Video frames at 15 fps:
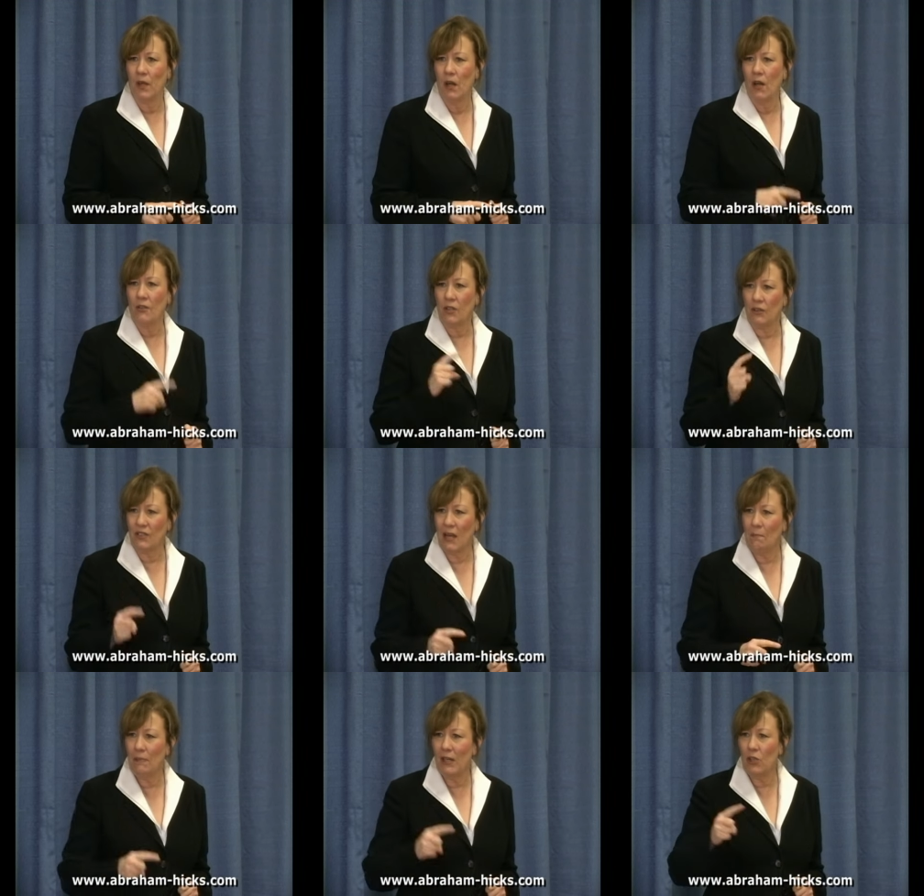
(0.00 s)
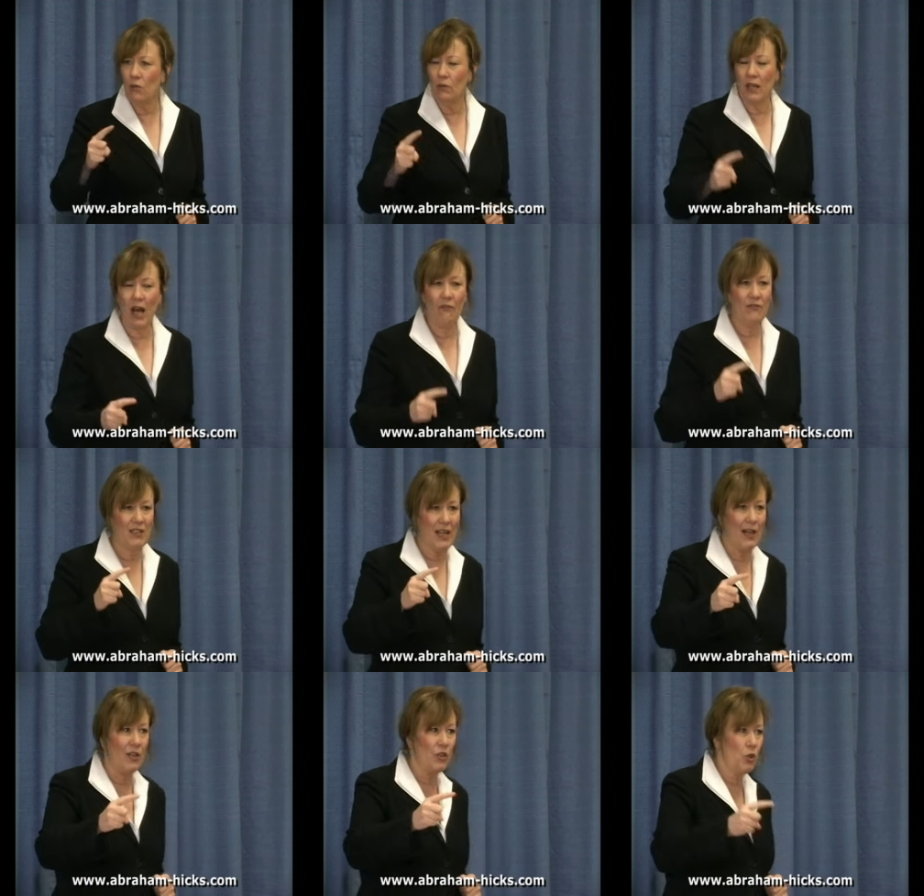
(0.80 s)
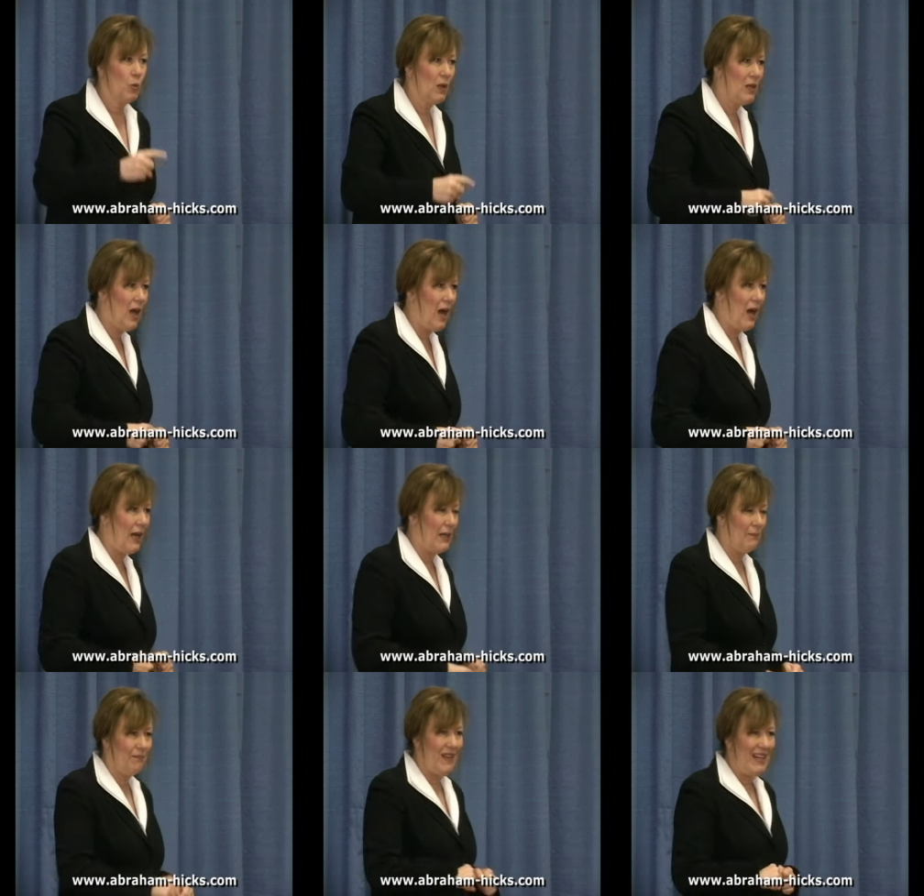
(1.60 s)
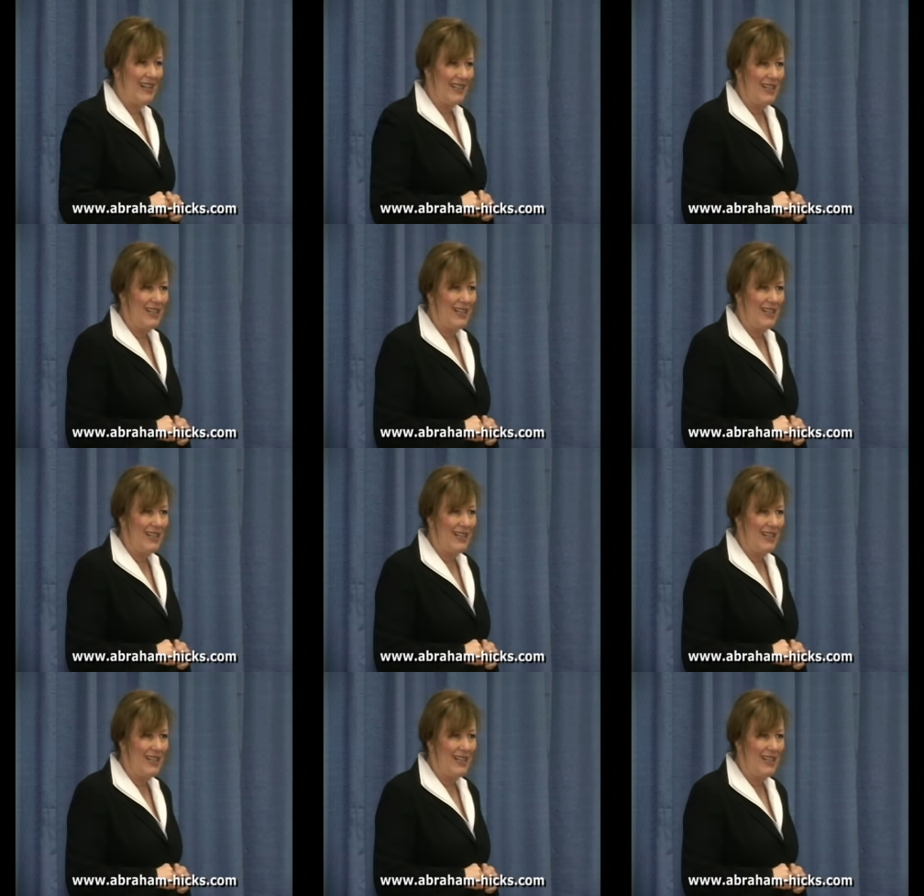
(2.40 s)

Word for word: So somebody you love tells you a lie, and it